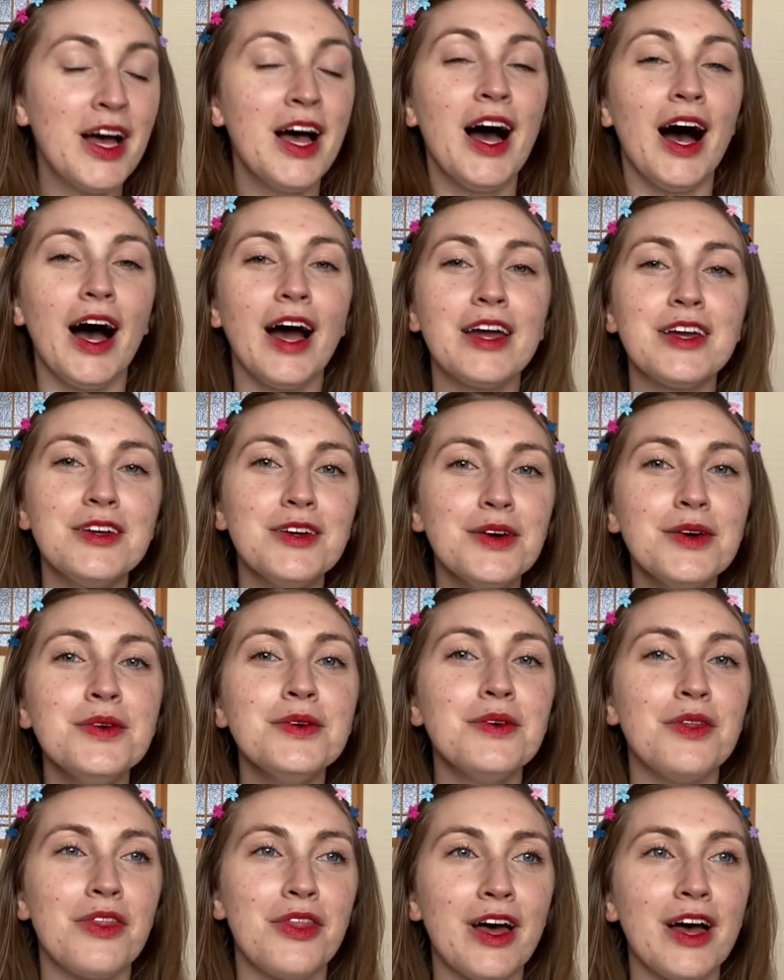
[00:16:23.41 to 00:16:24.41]
I know
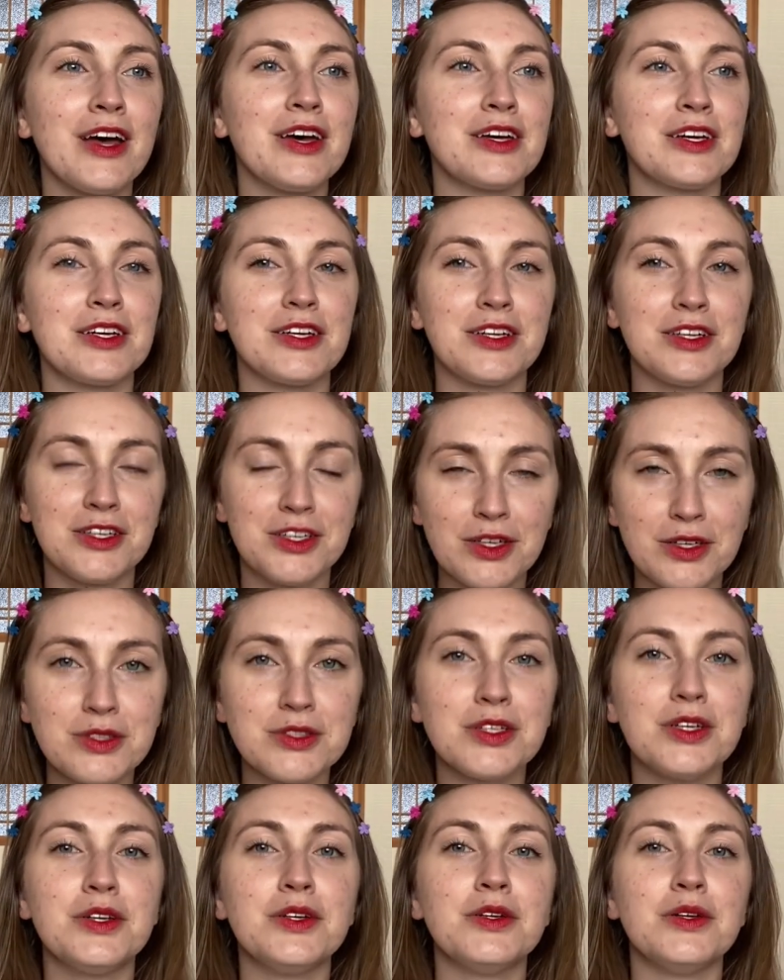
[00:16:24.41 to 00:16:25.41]
that
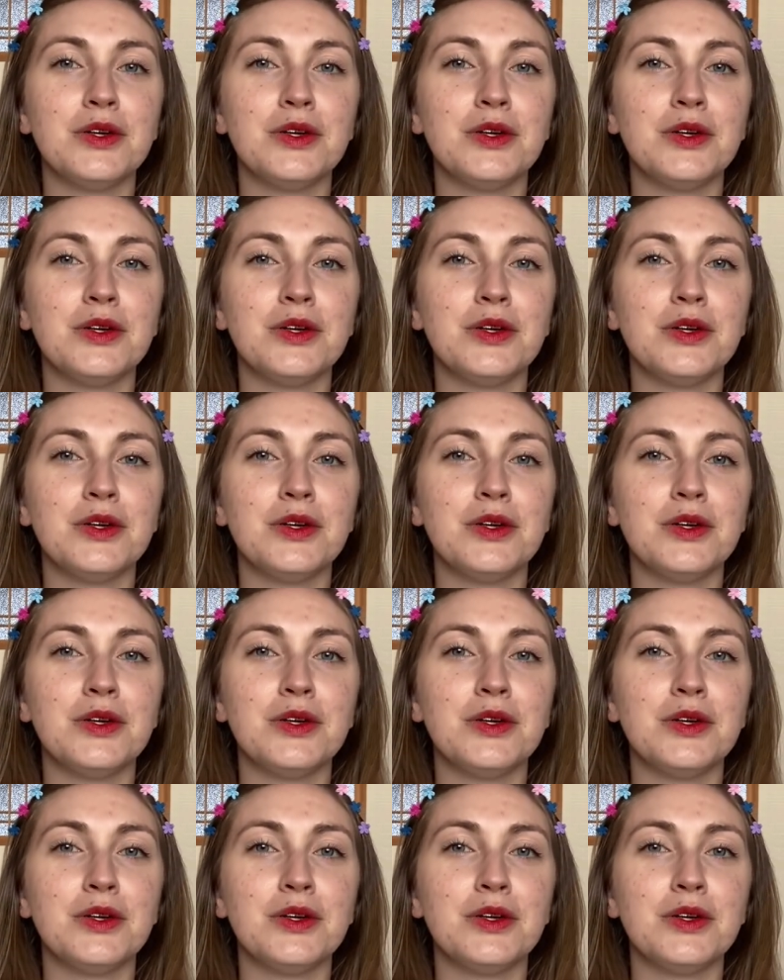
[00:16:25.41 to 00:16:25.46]
Kyoto,